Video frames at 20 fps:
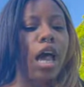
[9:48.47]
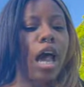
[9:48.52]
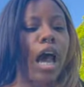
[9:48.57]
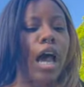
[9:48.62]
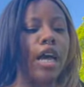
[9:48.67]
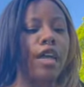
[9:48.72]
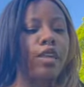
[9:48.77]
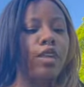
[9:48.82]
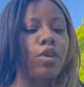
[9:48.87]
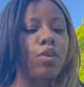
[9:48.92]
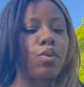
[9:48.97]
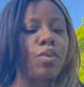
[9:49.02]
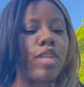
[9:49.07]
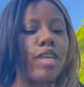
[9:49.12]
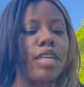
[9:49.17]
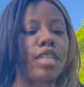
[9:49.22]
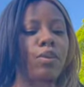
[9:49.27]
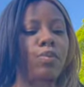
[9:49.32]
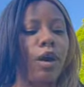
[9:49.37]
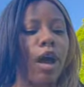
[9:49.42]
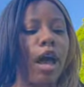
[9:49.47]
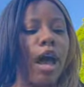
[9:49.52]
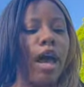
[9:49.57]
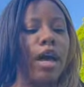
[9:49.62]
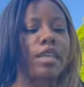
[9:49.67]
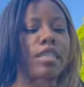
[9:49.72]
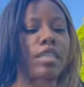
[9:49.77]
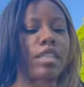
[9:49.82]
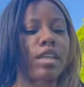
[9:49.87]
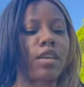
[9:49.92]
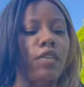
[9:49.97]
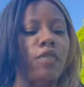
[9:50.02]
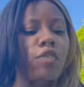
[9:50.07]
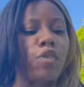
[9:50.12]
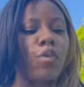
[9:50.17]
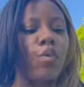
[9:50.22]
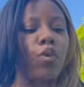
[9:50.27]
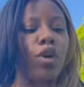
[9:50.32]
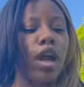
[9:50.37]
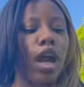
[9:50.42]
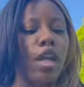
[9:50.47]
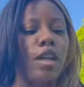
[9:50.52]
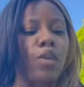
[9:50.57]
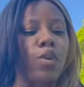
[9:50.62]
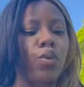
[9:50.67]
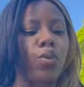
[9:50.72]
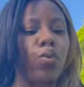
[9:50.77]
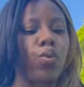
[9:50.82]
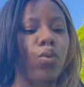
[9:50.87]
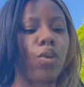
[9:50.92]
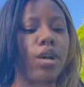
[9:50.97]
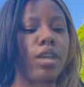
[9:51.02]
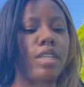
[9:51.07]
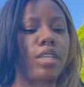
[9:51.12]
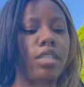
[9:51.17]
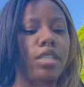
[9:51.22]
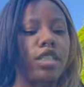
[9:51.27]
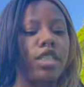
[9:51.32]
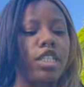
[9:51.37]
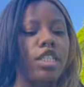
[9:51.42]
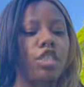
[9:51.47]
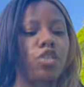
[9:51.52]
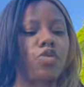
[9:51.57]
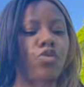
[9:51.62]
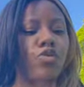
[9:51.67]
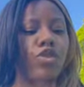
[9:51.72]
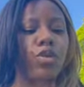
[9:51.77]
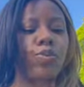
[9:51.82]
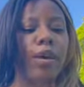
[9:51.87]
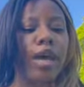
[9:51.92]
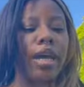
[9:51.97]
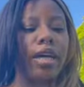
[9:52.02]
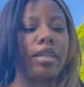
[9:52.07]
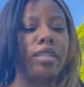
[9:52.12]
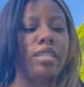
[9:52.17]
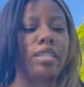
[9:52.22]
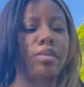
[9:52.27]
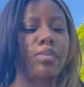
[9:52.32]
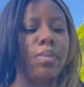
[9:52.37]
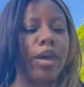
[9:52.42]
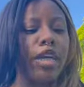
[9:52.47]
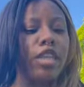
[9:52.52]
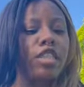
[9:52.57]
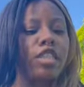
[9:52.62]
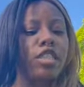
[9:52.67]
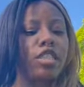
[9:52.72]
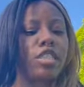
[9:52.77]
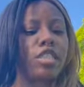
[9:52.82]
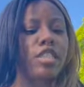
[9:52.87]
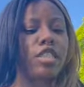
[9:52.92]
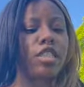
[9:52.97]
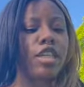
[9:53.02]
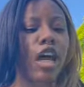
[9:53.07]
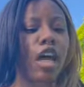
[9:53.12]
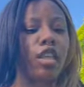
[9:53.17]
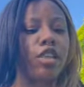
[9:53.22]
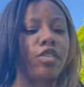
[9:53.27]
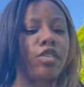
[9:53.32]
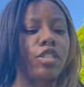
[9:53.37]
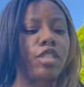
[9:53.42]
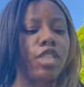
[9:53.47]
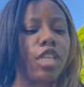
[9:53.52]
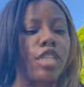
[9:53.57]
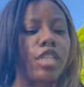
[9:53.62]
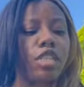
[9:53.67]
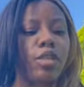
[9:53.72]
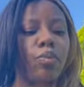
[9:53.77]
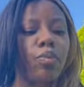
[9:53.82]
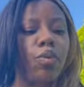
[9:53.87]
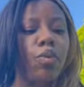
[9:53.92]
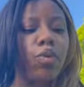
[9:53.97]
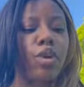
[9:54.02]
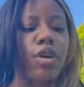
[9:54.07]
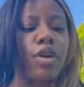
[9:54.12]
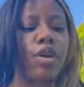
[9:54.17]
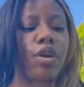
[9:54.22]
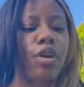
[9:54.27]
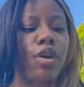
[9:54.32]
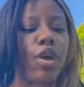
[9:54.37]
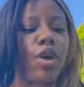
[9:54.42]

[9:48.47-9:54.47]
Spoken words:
I do this by asking for what I do want, such as respect, patience, tolerance, and support,